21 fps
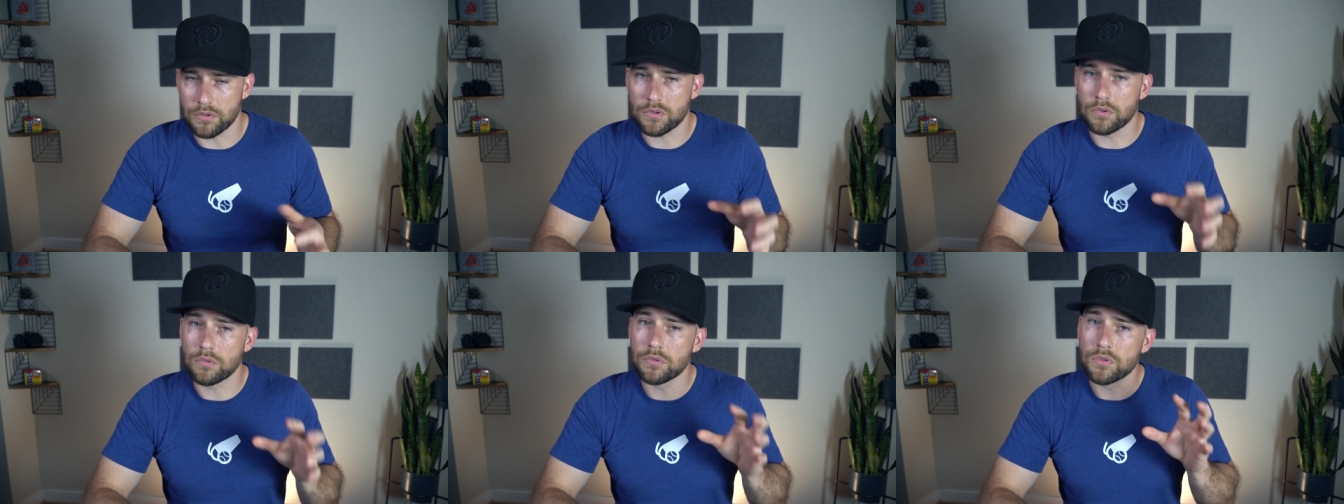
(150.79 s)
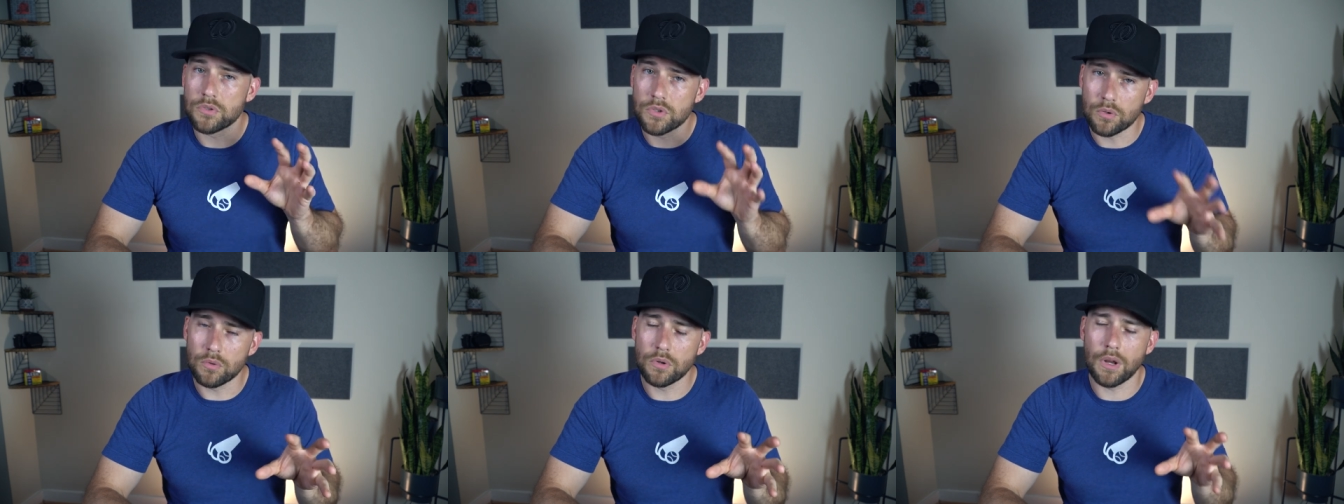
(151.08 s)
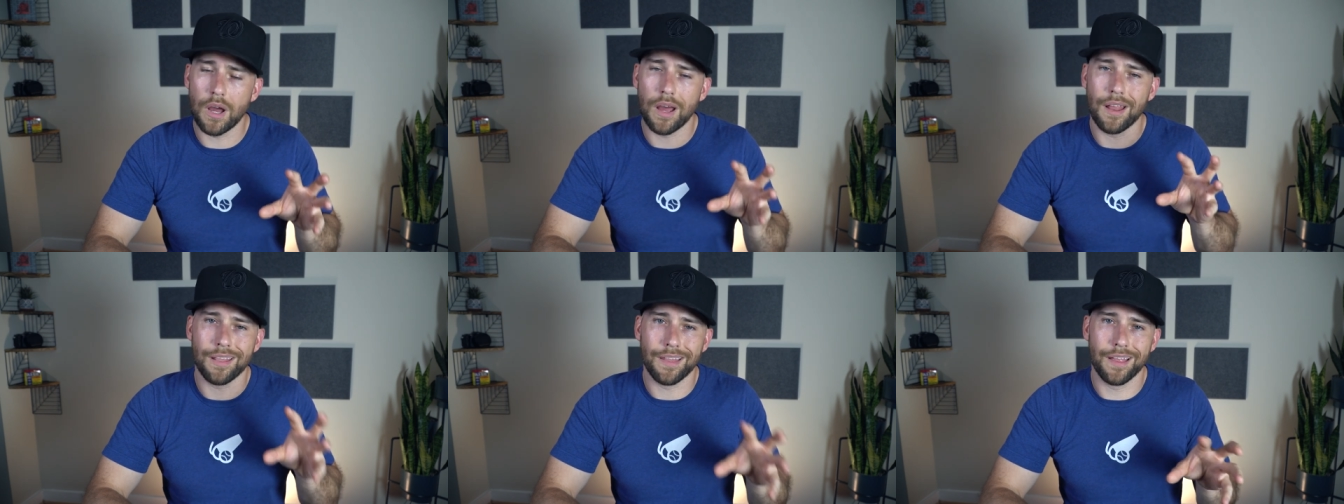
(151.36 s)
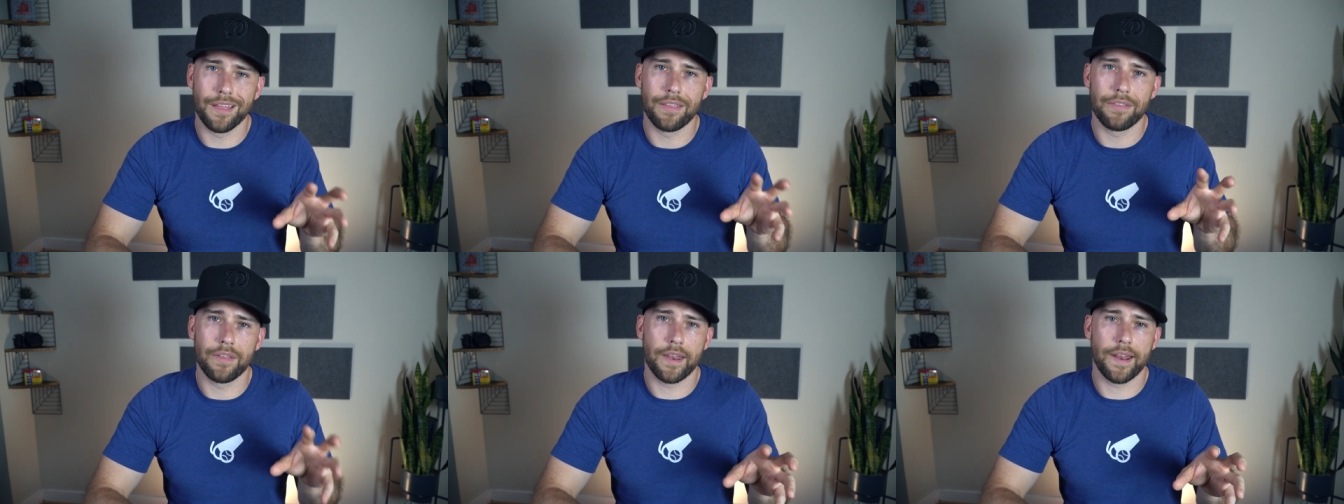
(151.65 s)
So do not
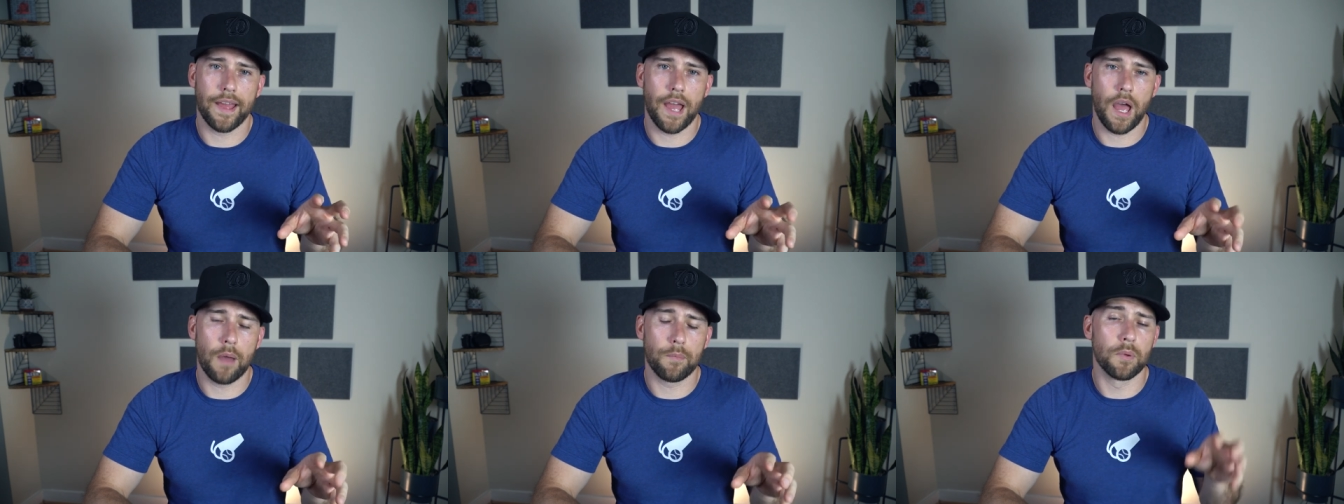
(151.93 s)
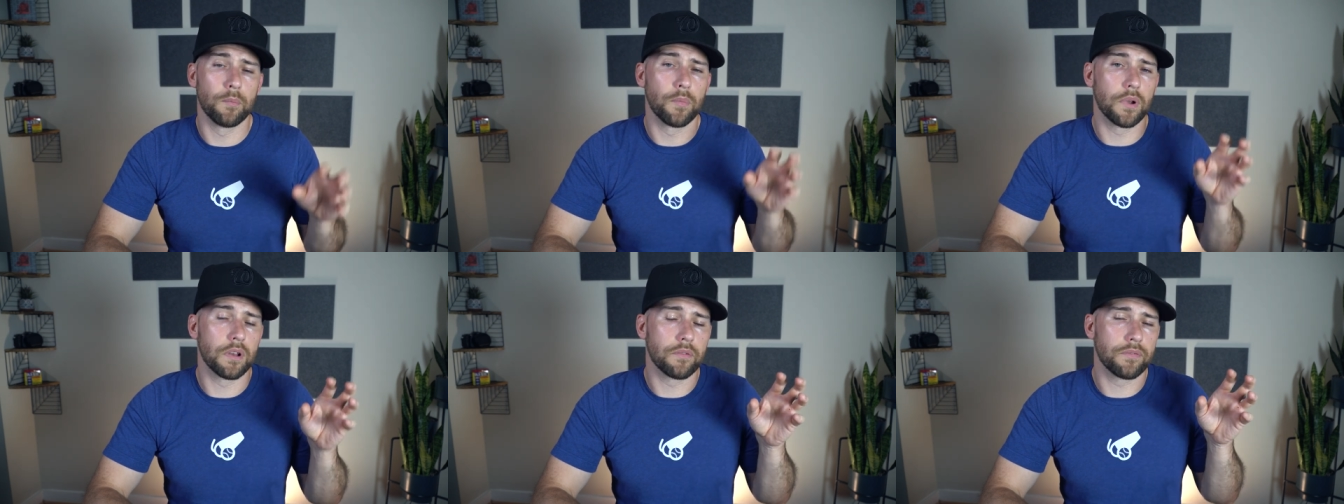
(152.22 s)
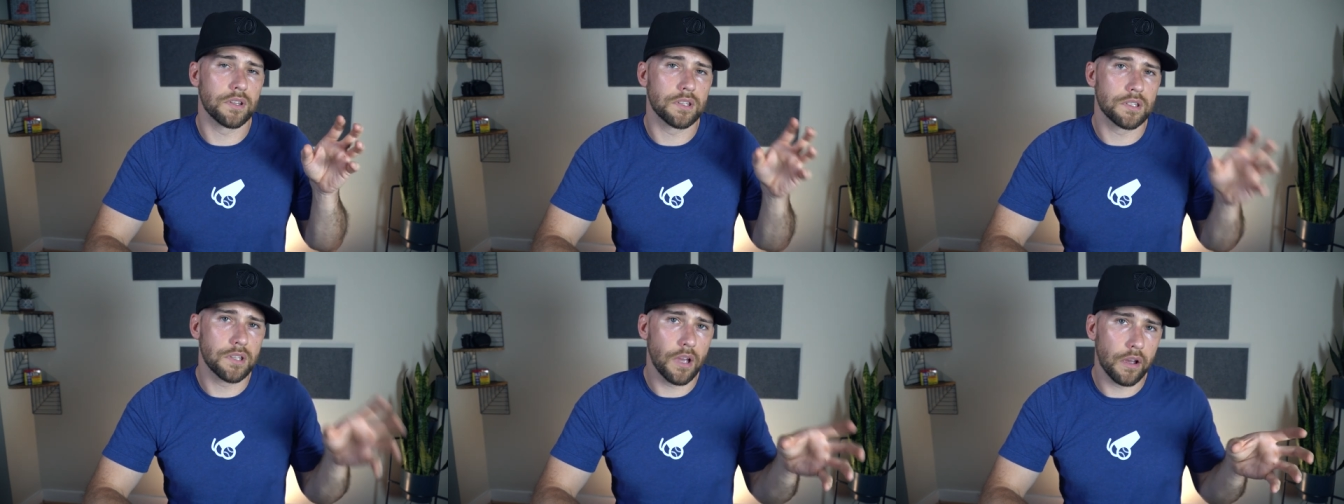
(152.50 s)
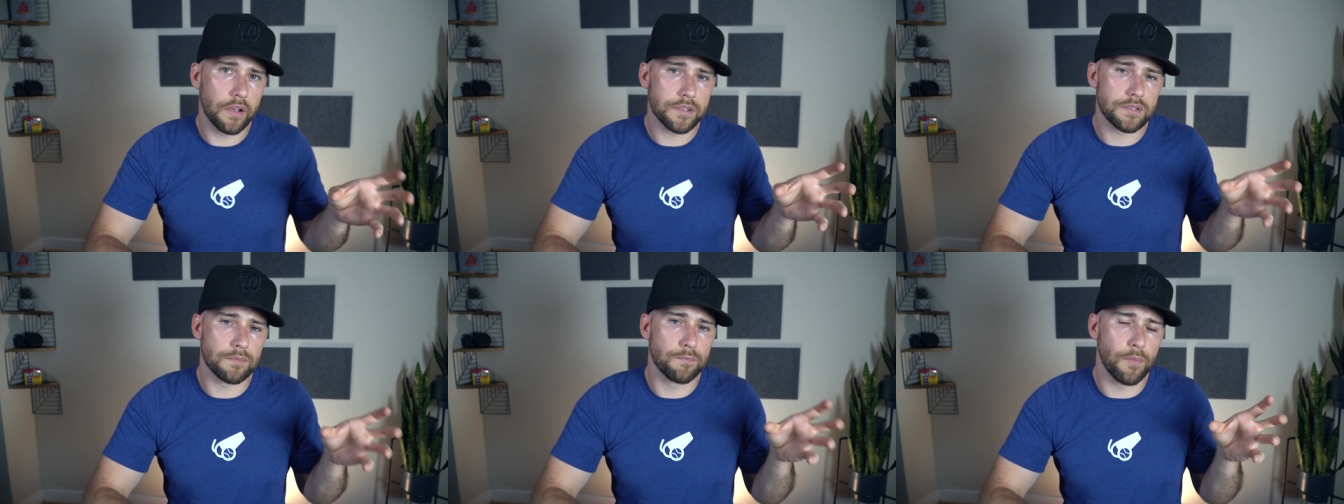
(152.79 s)
let that happen. But if it
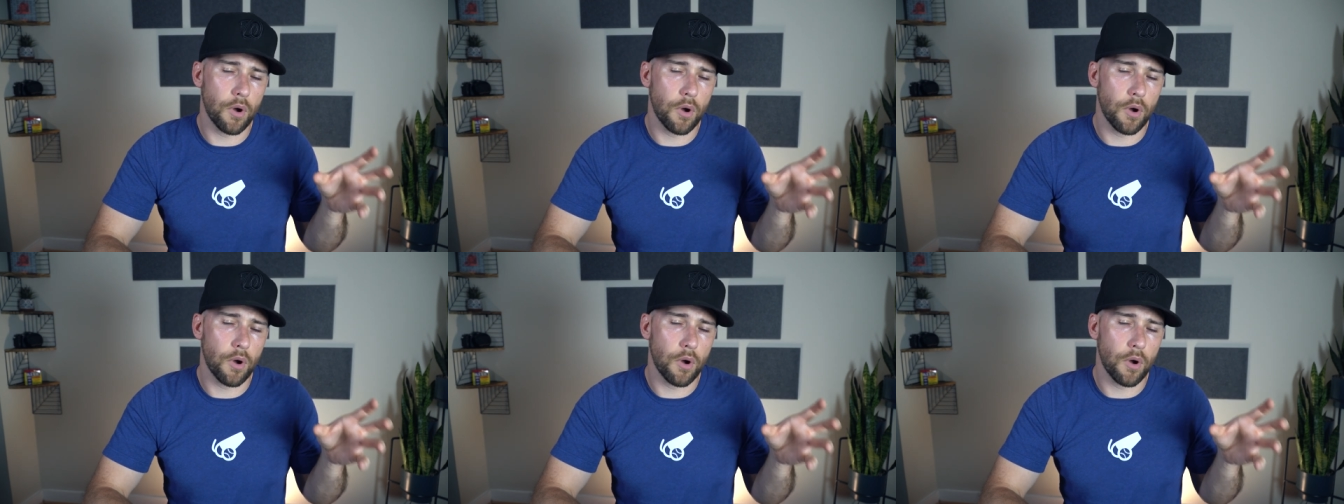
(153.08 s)
does